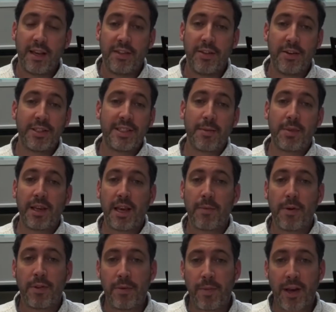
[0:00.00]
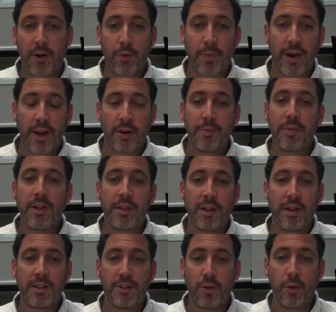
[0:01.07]
there is something about the microbiome
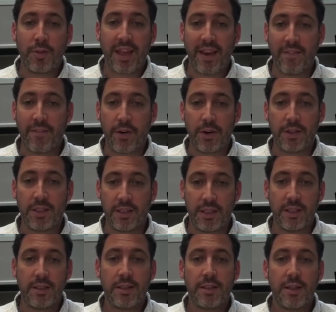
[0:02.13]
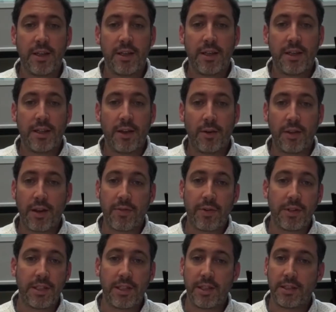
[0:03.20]
that is called diversity. Now,
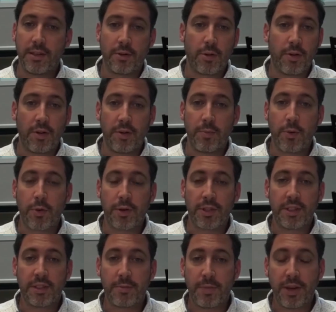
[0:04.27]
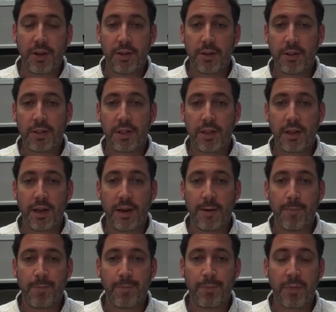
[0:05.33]
diversity is incredibly important because
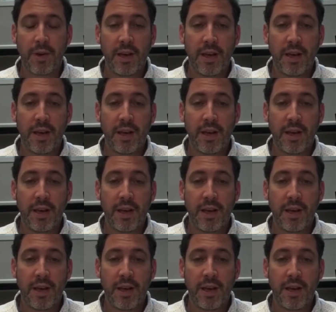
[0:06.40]
I'm